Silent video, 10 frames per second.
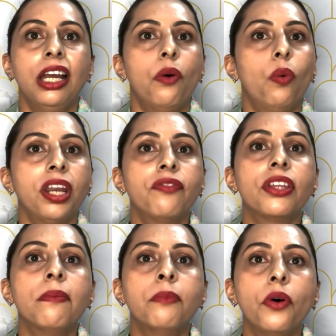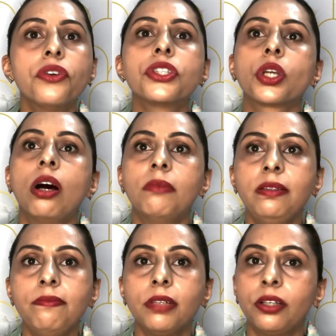One of the most
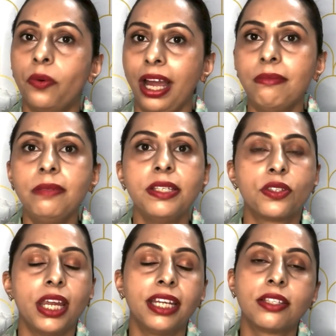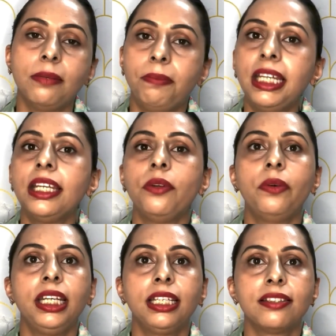common grammar mistakes in PTE
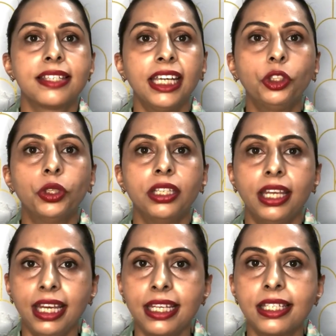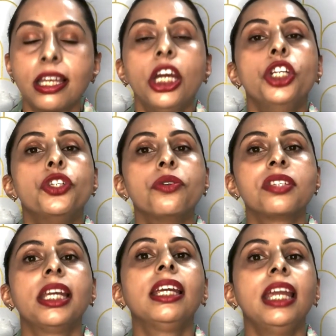reading section is
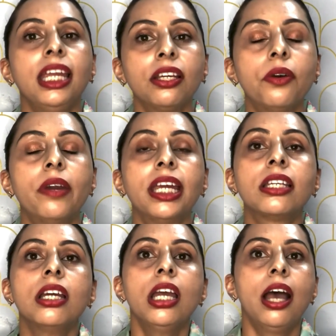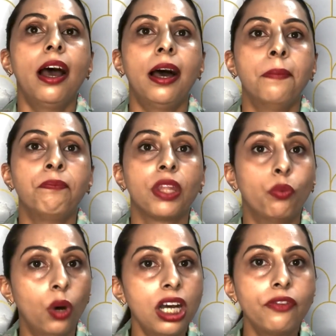choosing incorrect
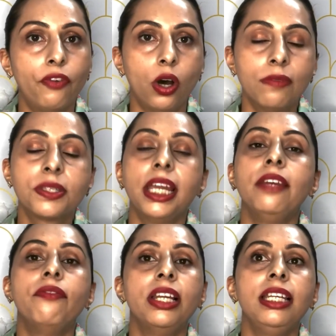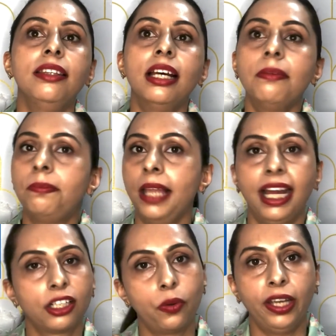word forms in
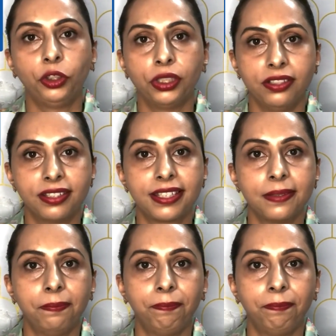fill-in-the-blank questions.